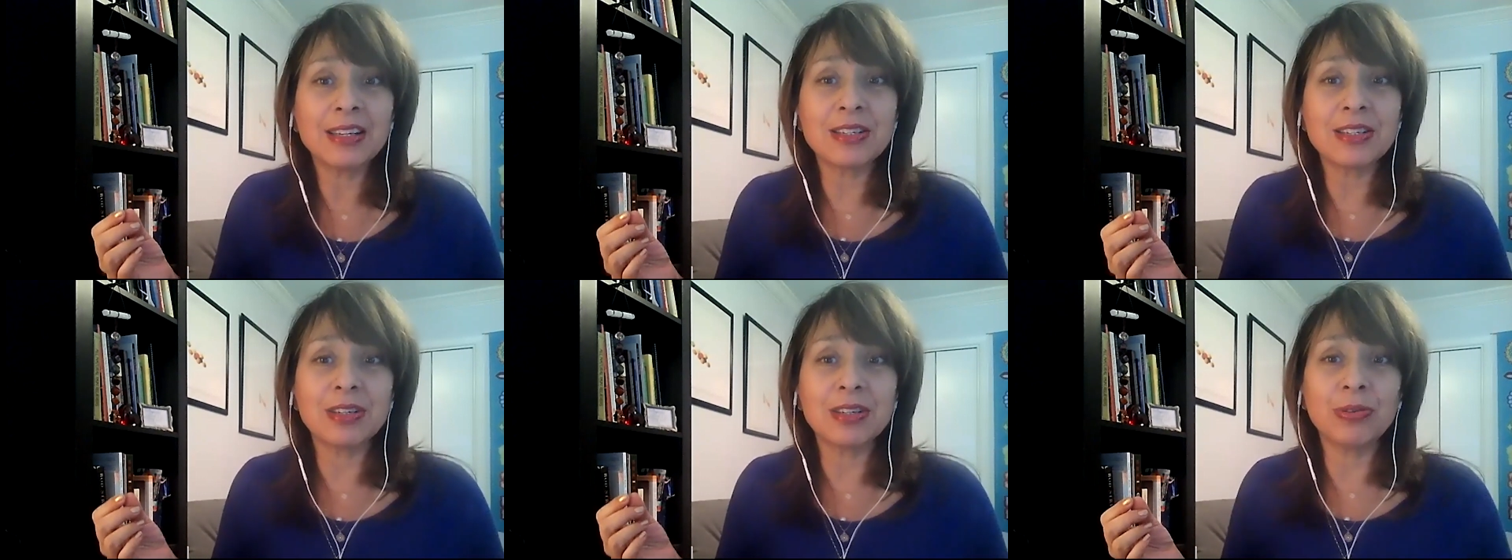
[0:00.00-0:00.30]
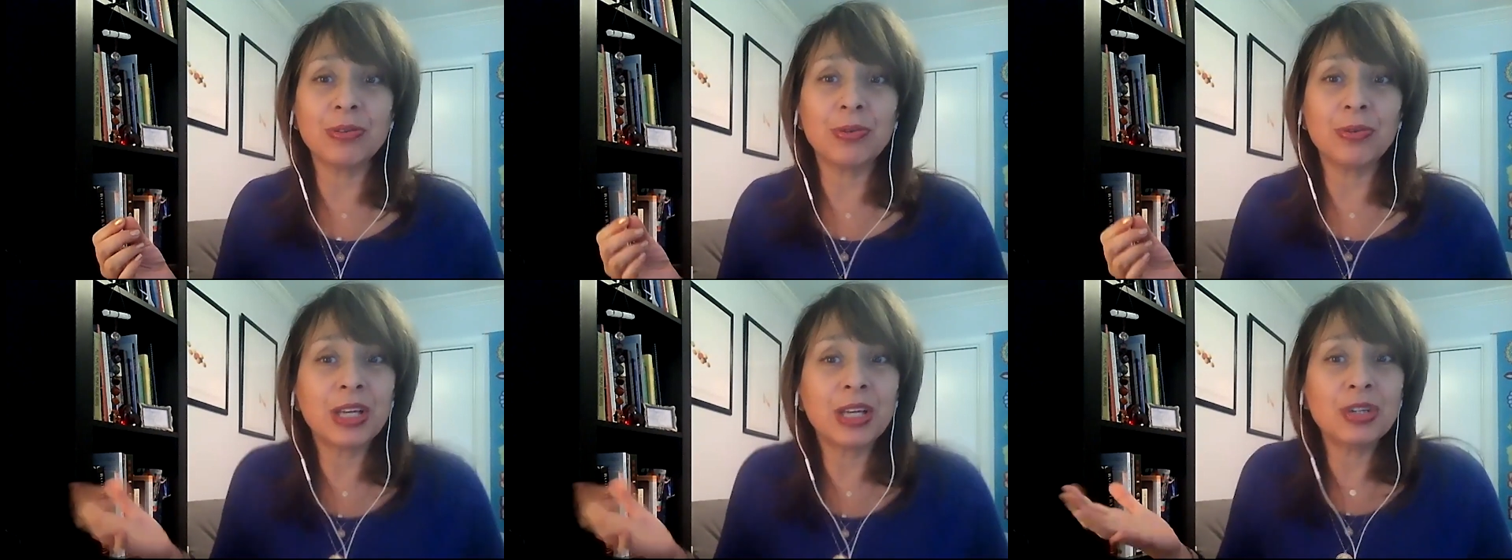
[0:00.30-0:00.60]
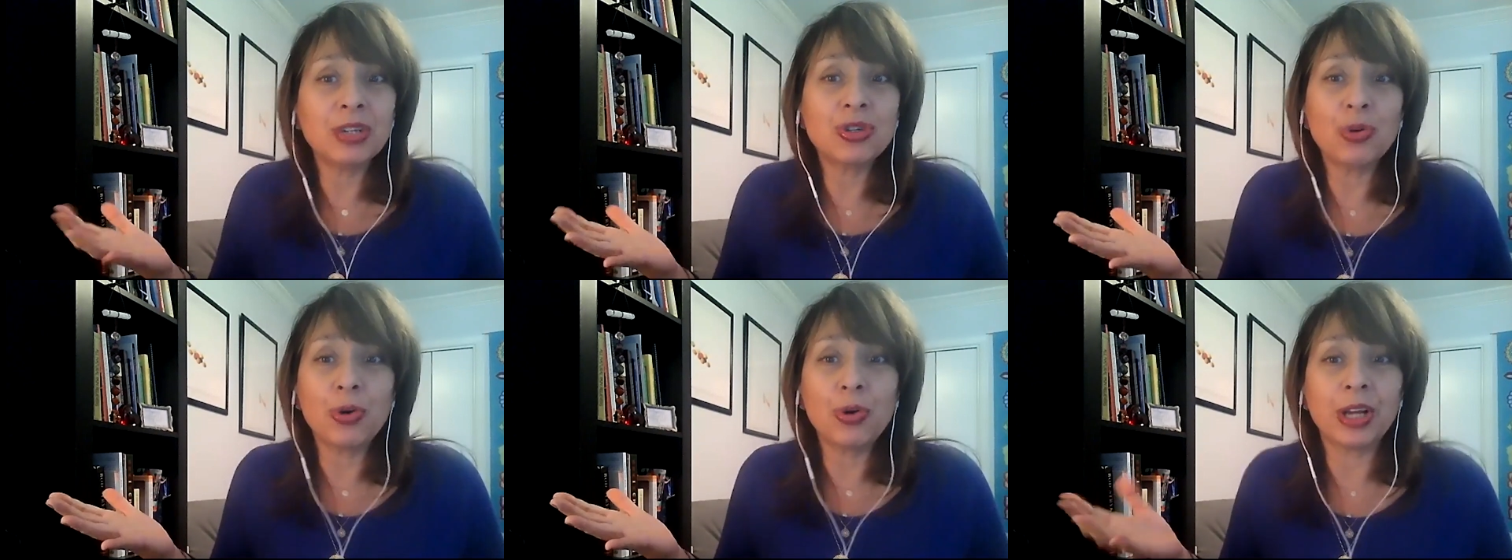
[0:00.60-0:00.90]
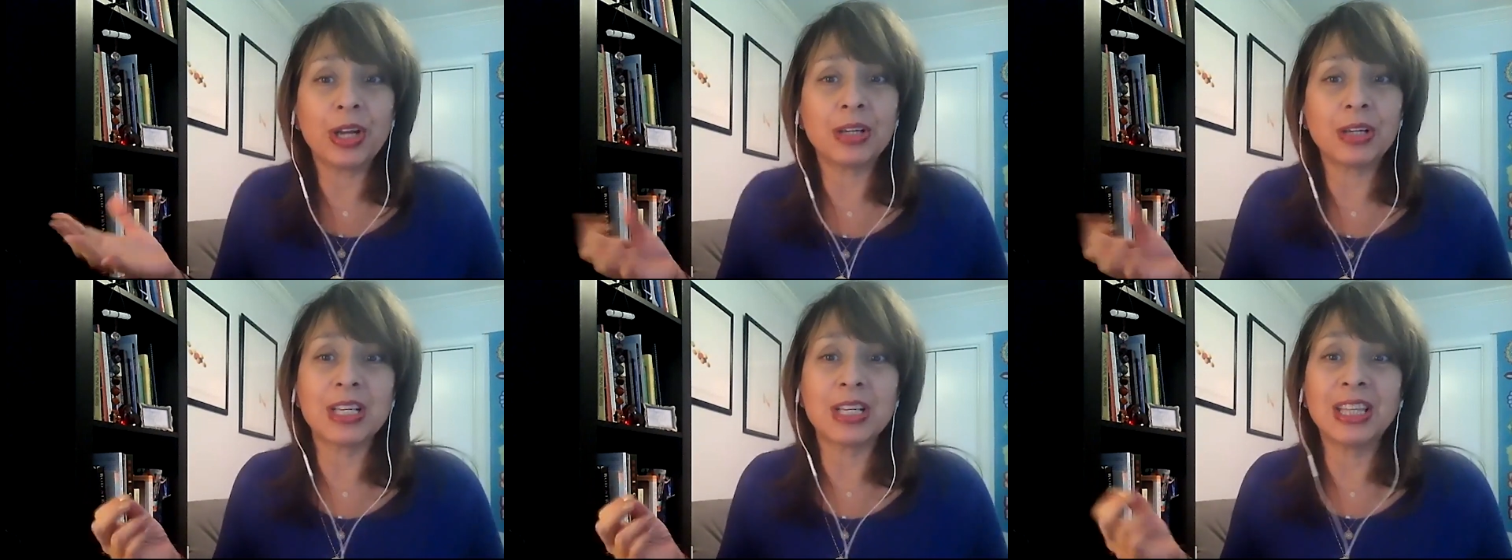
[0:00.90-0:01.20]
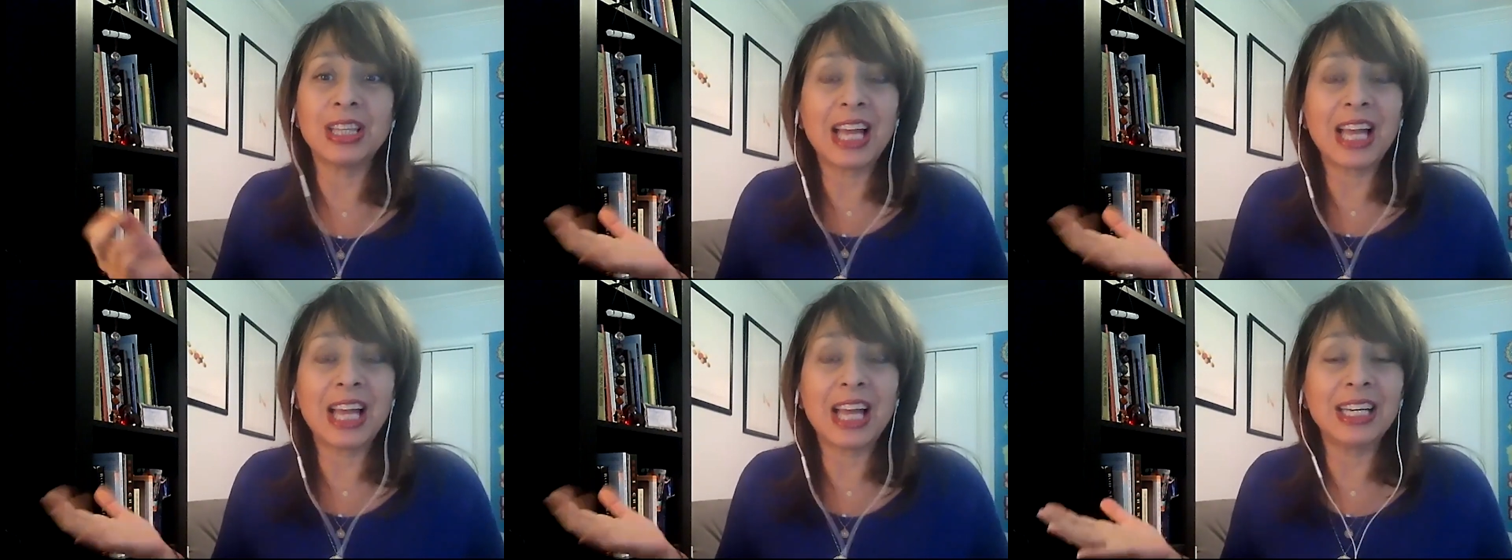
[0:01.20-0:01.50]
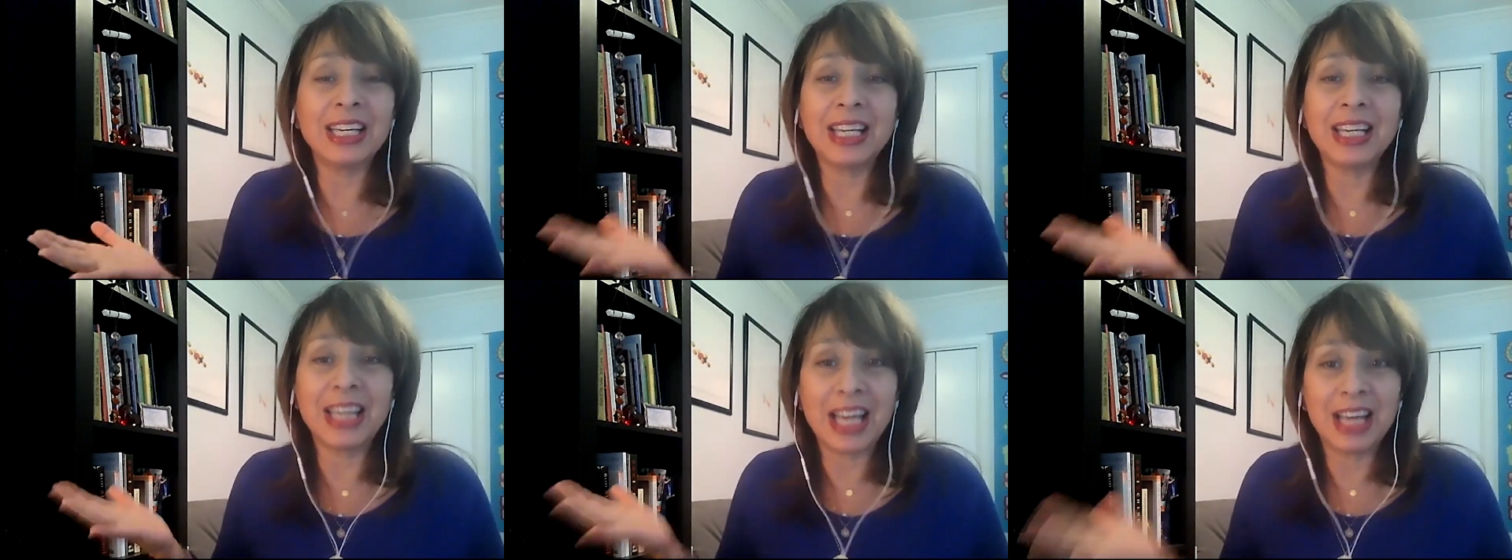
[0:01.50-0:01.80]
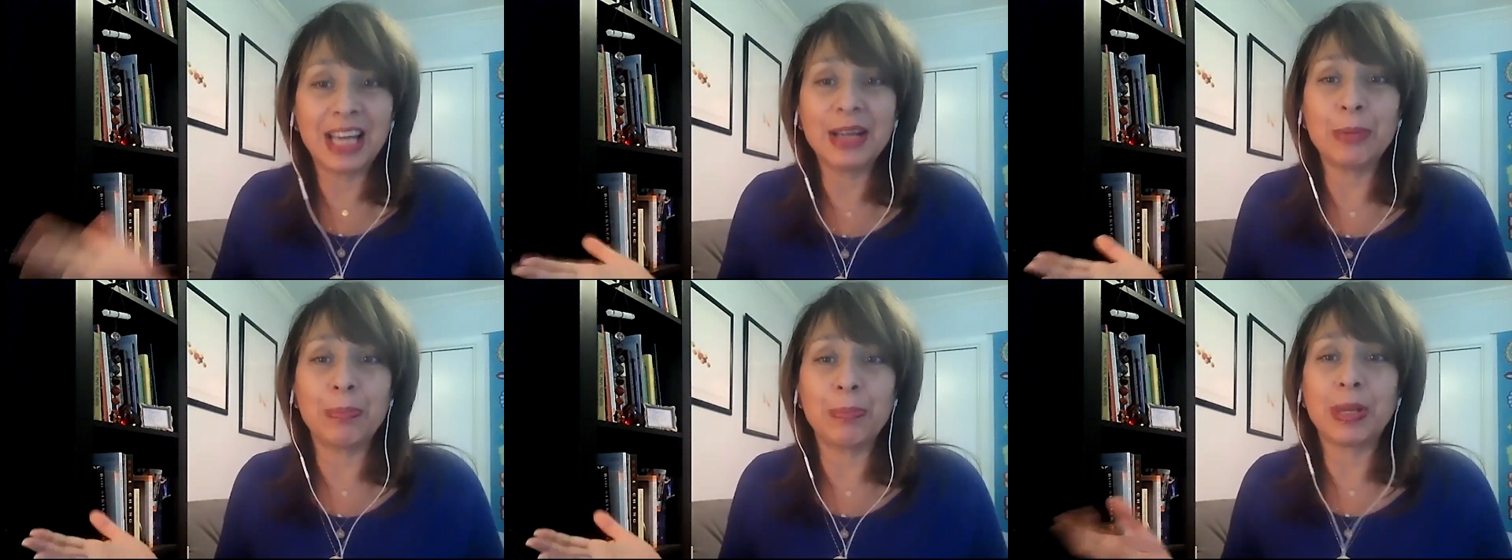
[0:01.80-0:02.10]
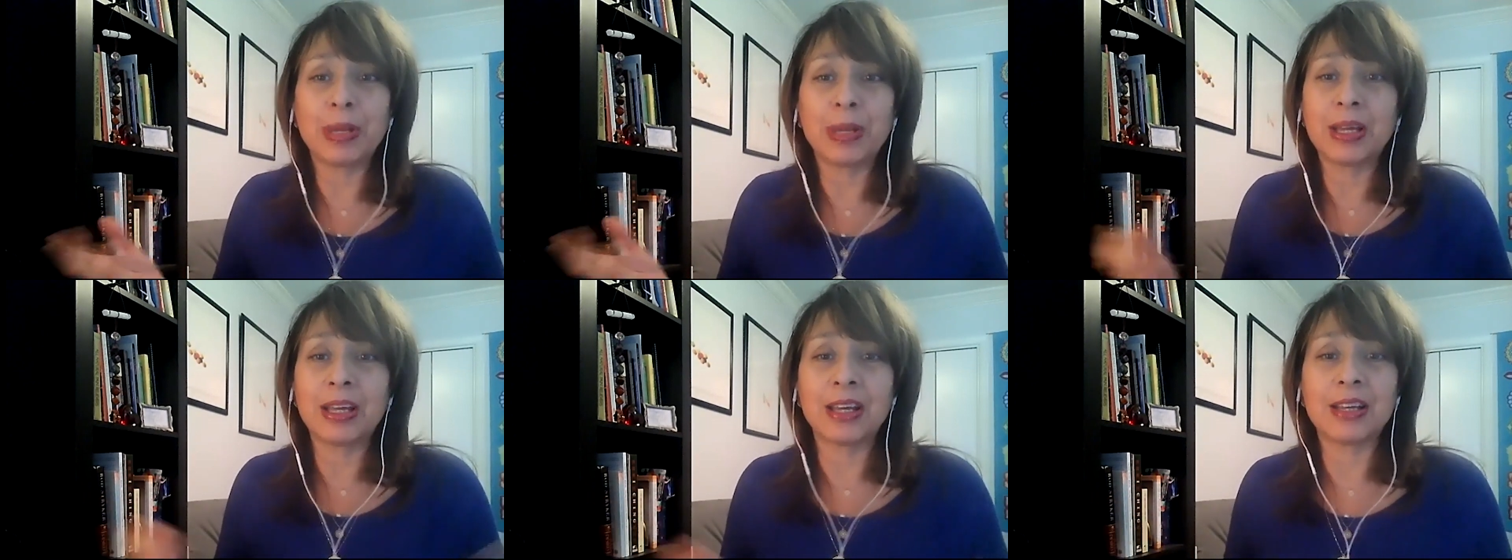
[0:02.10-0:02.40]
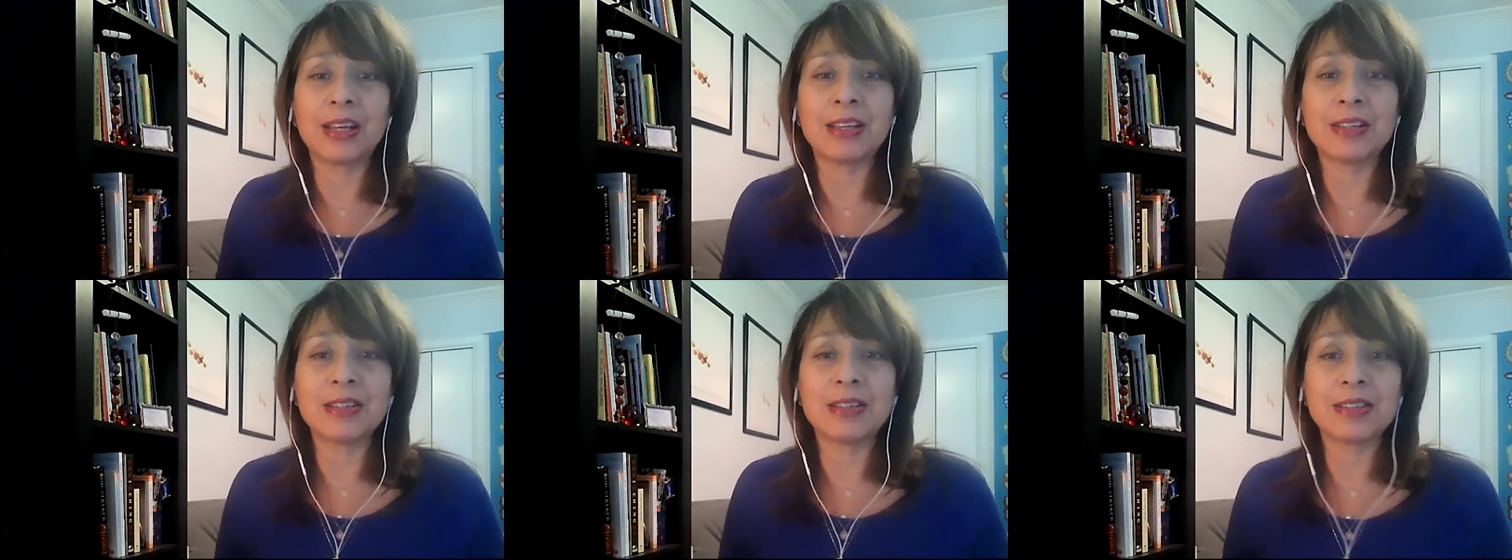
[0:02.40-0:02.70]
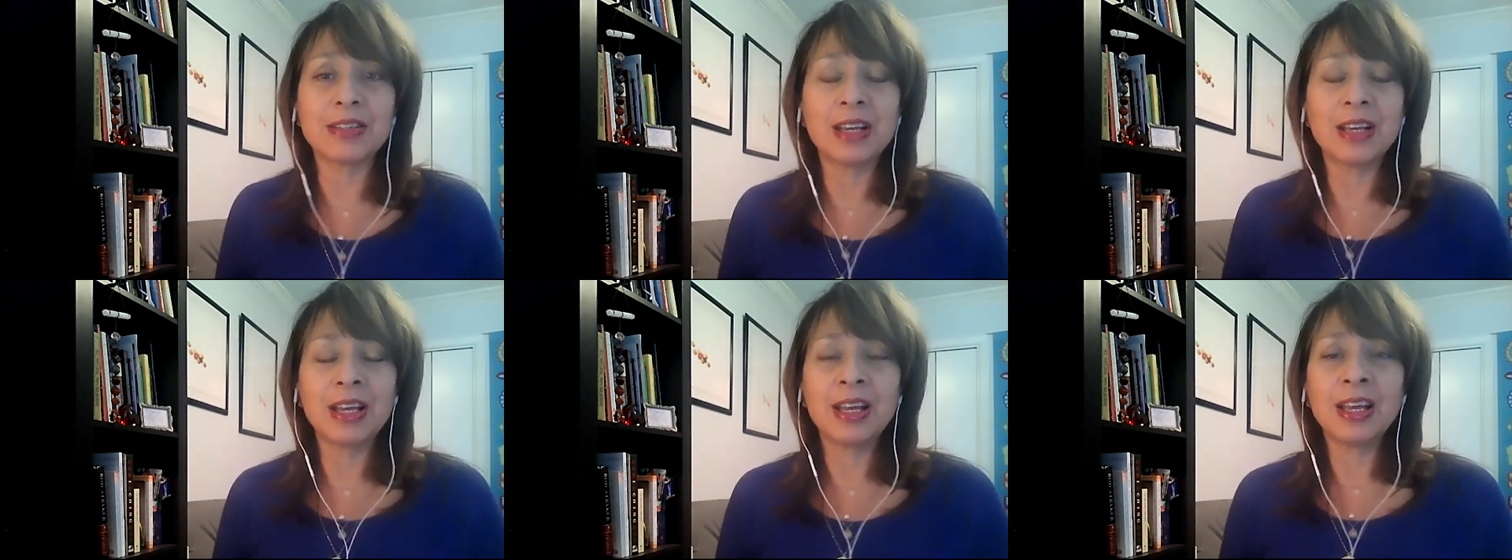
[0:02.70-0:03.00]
to enjoy, to lighten it up, because